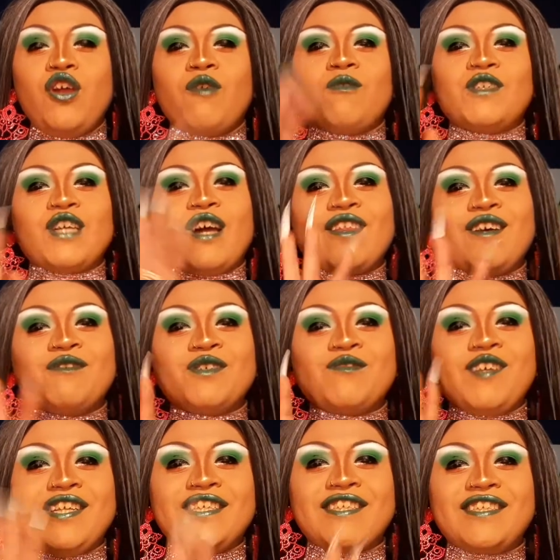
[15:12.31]
Which I thought was
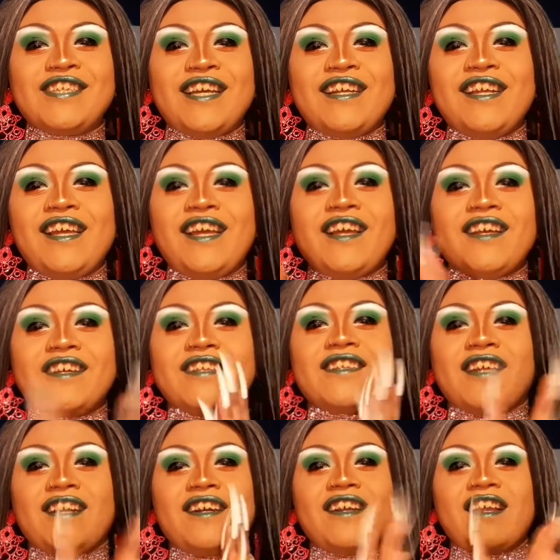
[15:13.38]
really sickening,
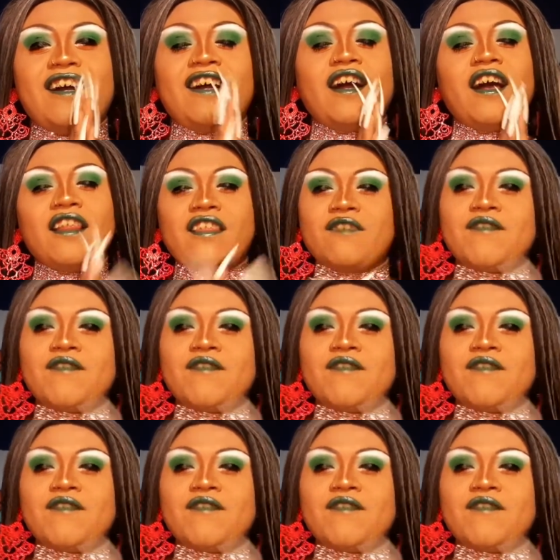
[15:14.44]
The